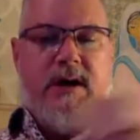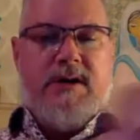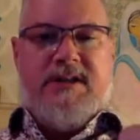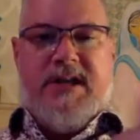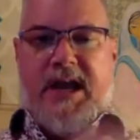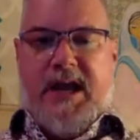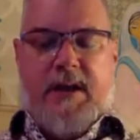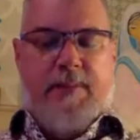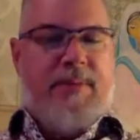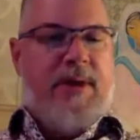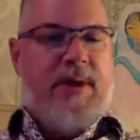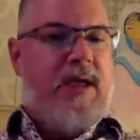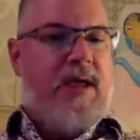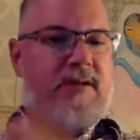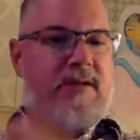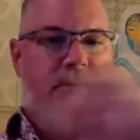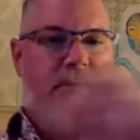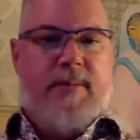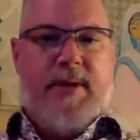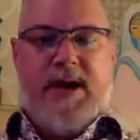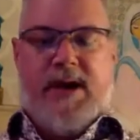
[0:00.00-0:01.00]
take a
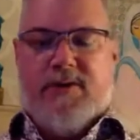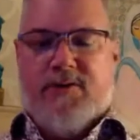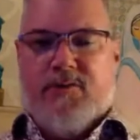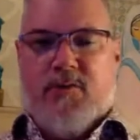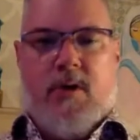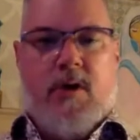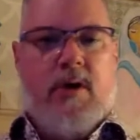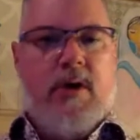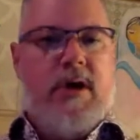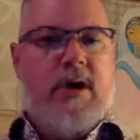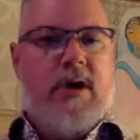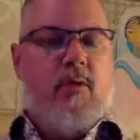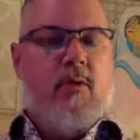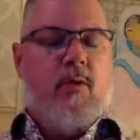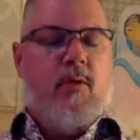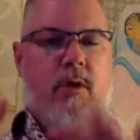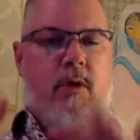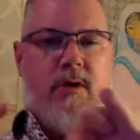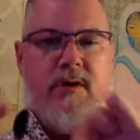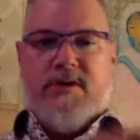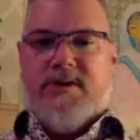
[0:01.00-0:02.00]
pen to make a drawing
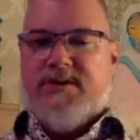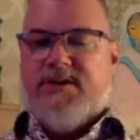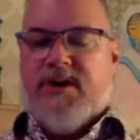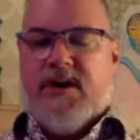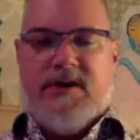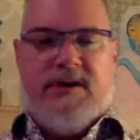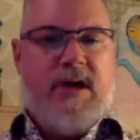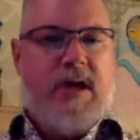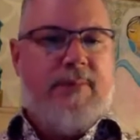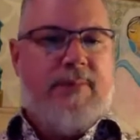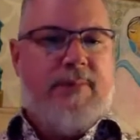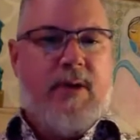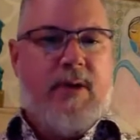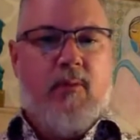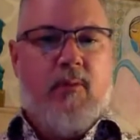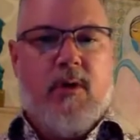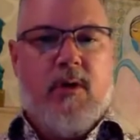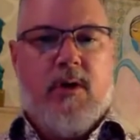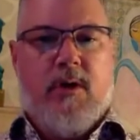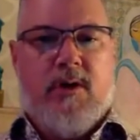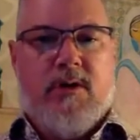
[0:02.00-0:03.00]
or start
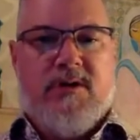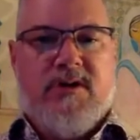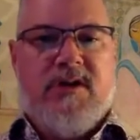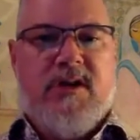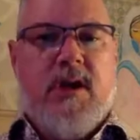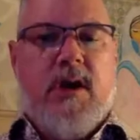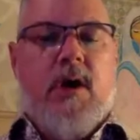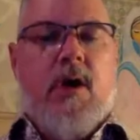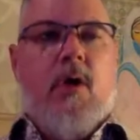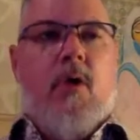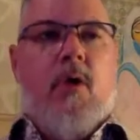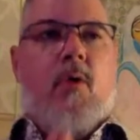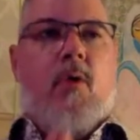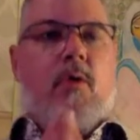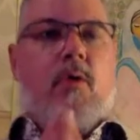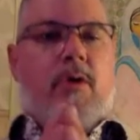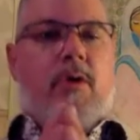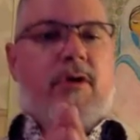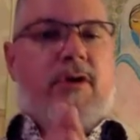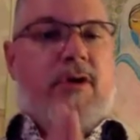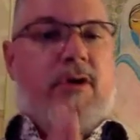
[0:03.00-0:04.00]
typing words,
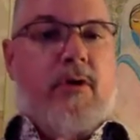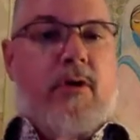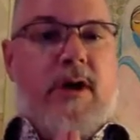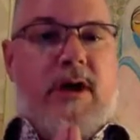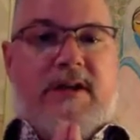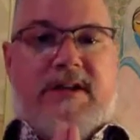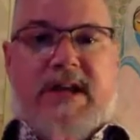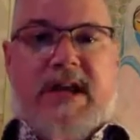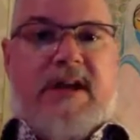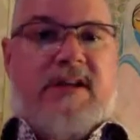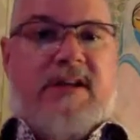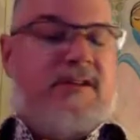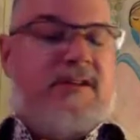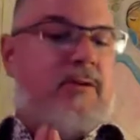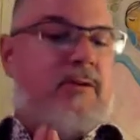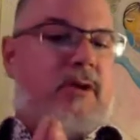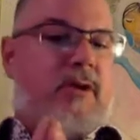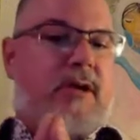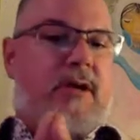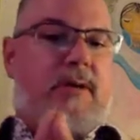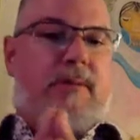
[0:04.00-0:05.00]
or you're a
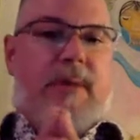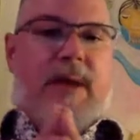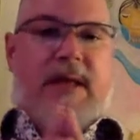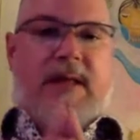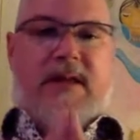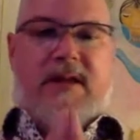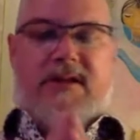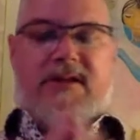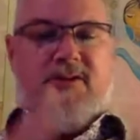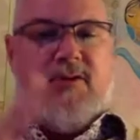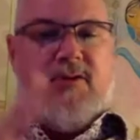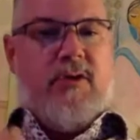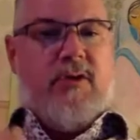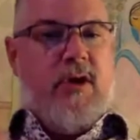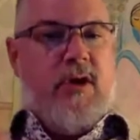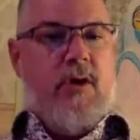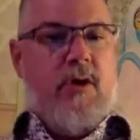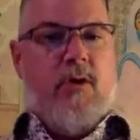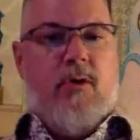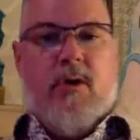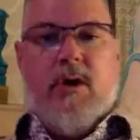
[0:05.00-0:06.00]
dancer in a ballet
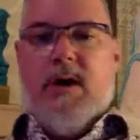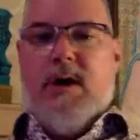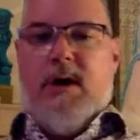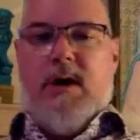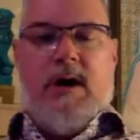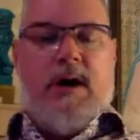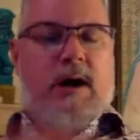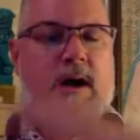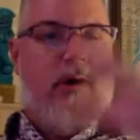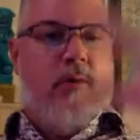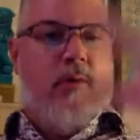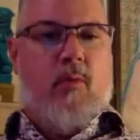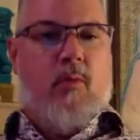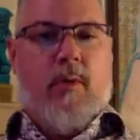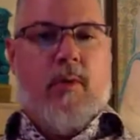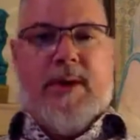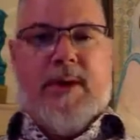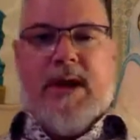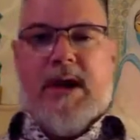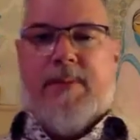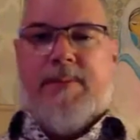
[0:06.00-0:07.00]
studio
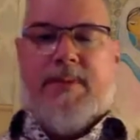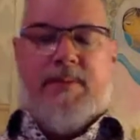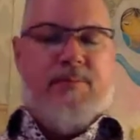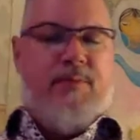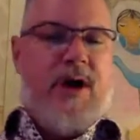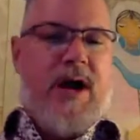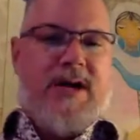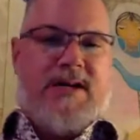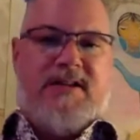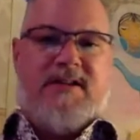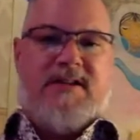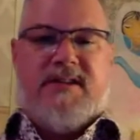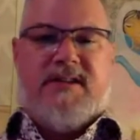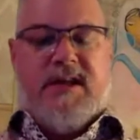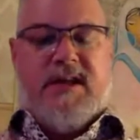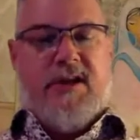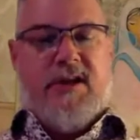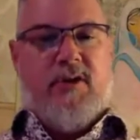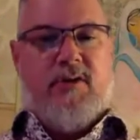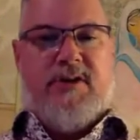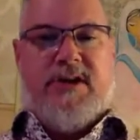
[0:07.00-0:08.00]
warming up and
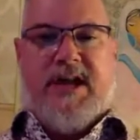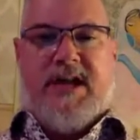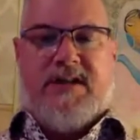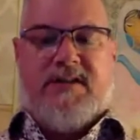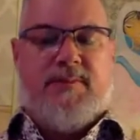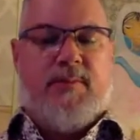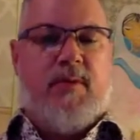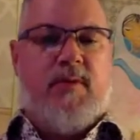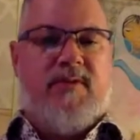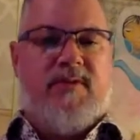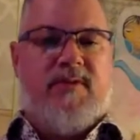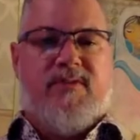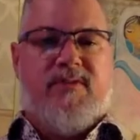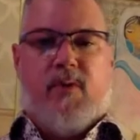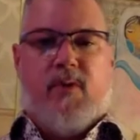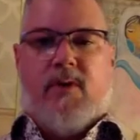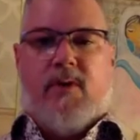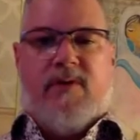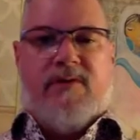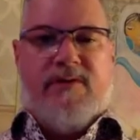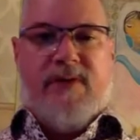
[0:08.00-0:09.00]
practicing your dance moves
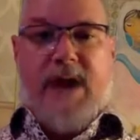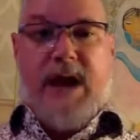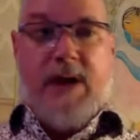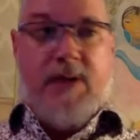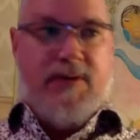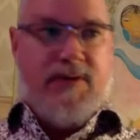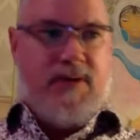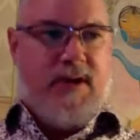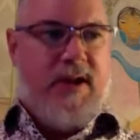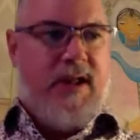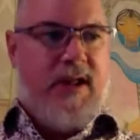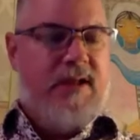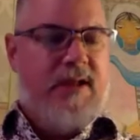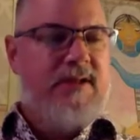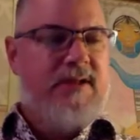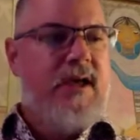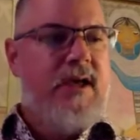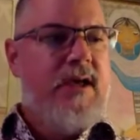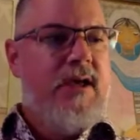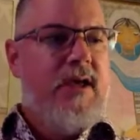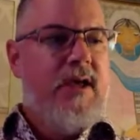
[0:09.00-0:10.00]
for hours on
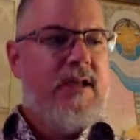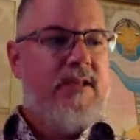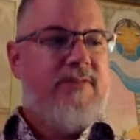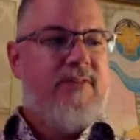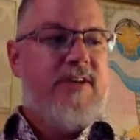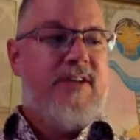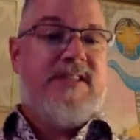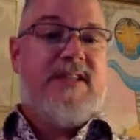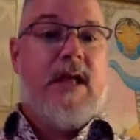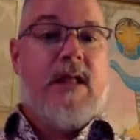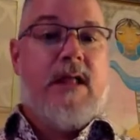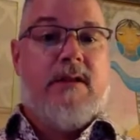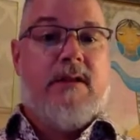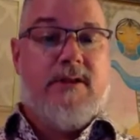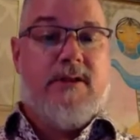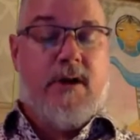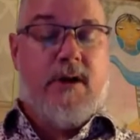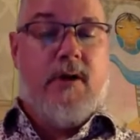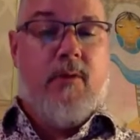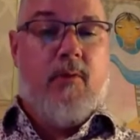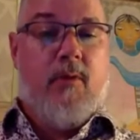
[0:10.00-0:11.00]
end. It's very
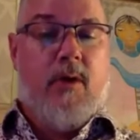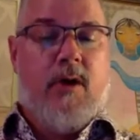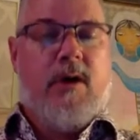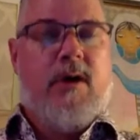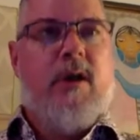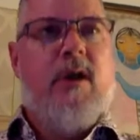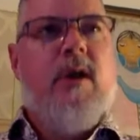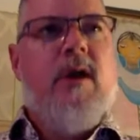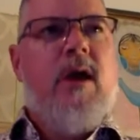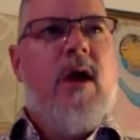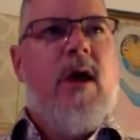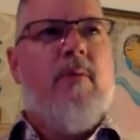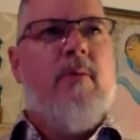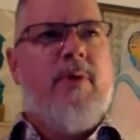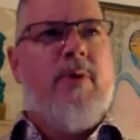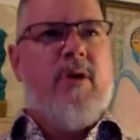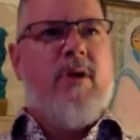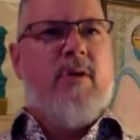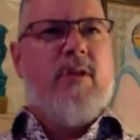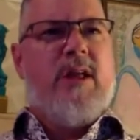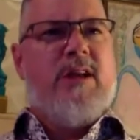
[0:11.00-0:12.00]
solitary work, and
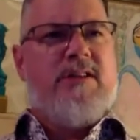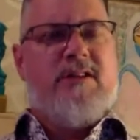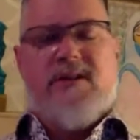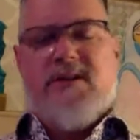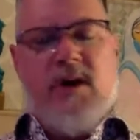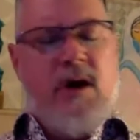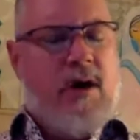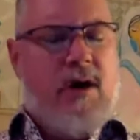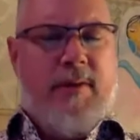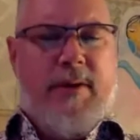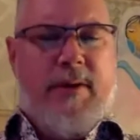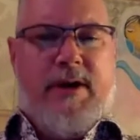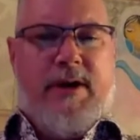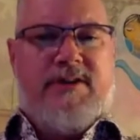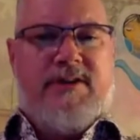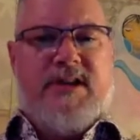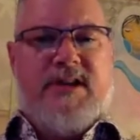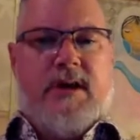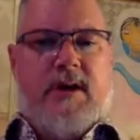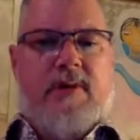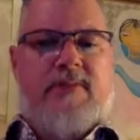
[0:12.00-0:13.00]
we don't like to talk about
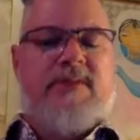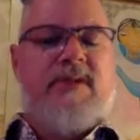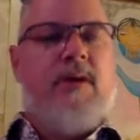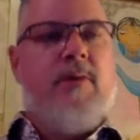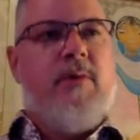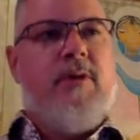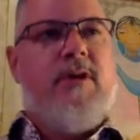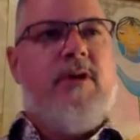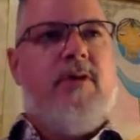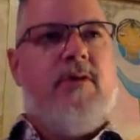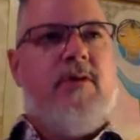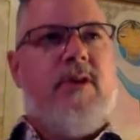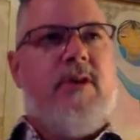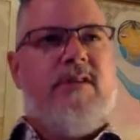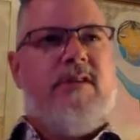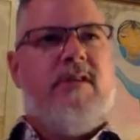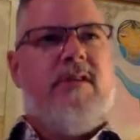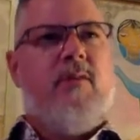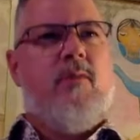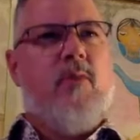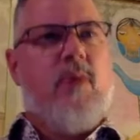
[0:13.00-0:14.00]
ourselves, and we don't
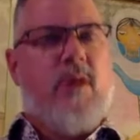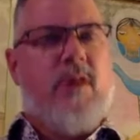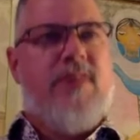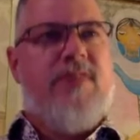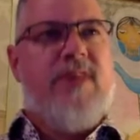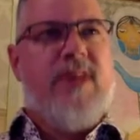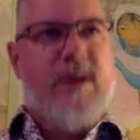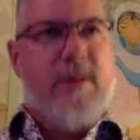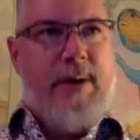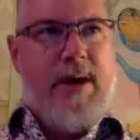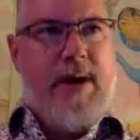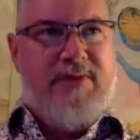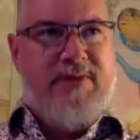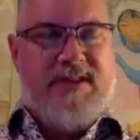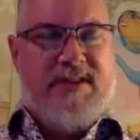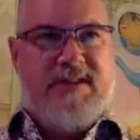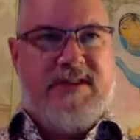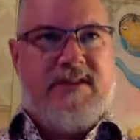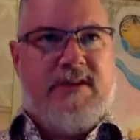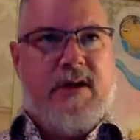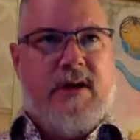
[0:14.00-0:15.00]
necessarily want to think about
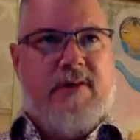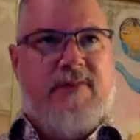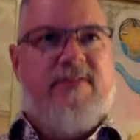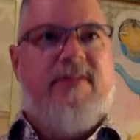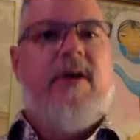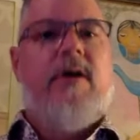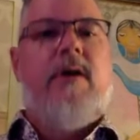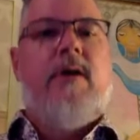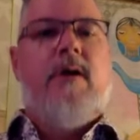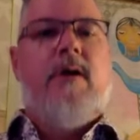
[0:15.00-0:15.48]
this stuff.